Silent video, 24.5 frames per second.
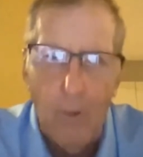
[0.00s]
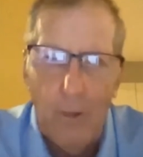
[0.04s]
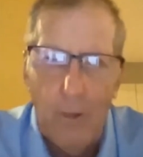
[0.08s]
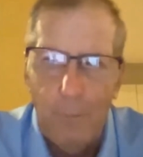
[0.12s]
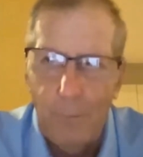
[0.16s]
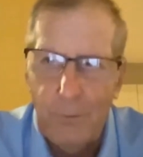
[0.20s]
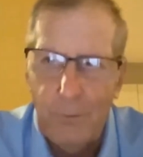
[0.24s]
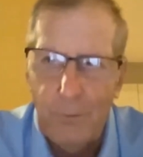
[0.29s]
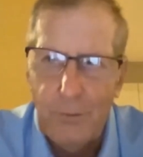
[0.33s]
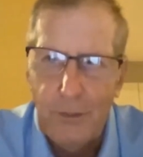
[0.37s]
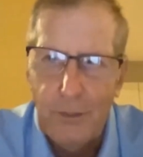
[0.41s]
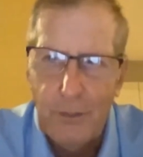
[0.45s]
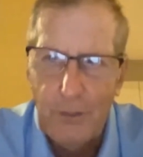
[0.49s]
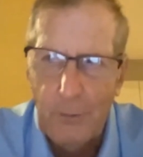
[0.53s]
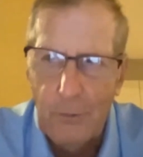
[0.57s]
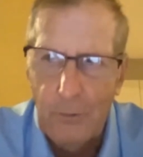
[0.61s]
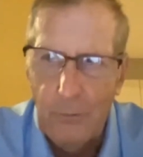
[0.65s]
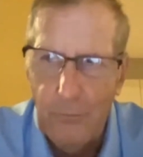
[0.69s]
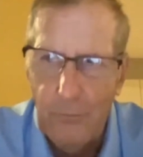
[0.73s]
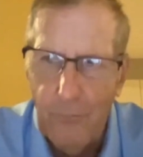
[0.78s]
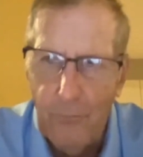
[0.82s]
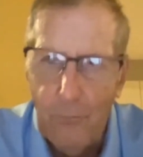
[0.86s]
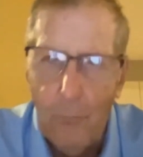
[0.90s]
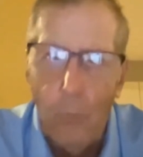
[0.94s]
a particular
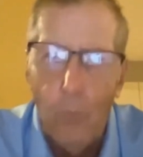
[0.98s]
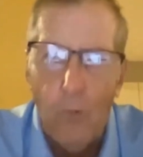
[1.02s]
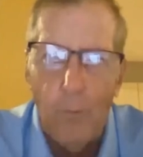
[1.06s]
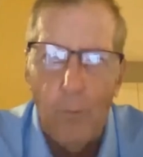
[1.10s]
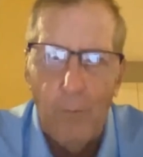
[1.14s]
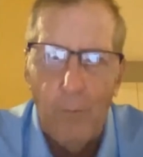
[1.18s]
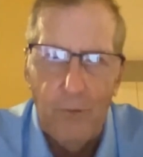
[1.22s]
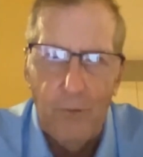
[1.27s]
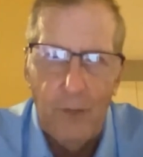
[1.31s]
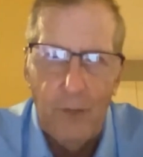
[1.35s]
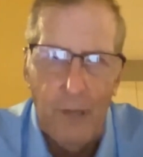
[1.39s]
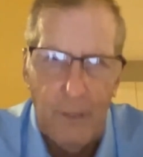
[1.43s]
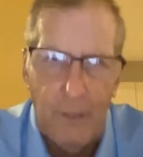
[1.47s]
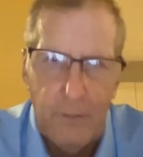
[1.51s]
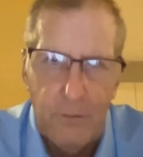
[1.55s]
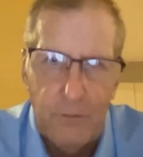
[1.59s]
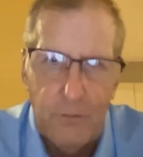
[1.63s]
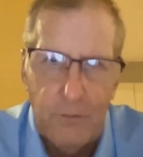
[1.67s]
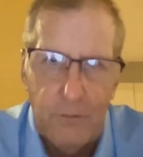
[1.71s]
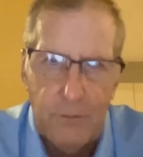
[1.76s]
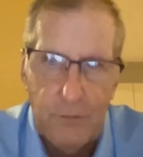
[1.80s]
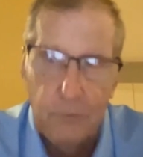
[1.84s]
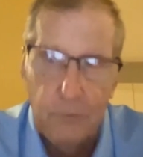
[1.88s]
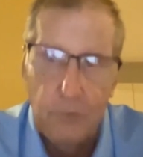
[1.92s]
form of
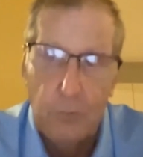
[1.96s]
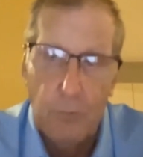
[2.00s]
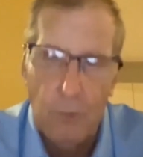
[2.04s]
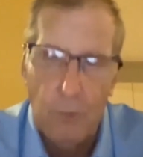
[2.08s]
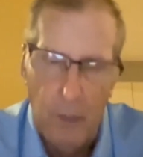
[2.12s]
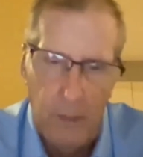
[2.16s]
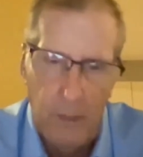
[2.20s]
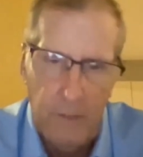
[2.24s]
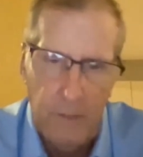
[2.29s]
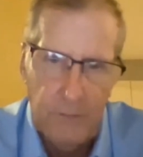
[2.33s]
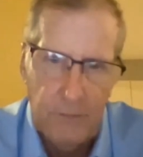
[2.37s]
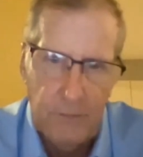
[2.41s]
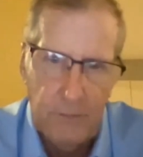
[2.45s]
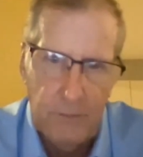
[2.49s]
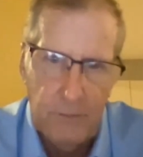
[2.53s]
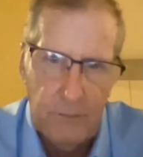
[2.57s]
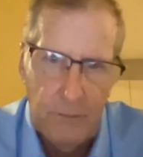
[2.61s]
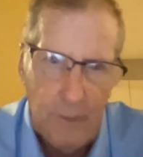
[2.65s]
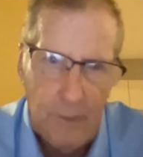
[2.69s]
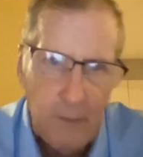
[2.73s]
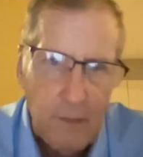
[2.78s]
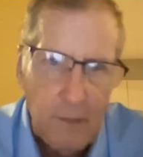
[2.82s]
consciousness arises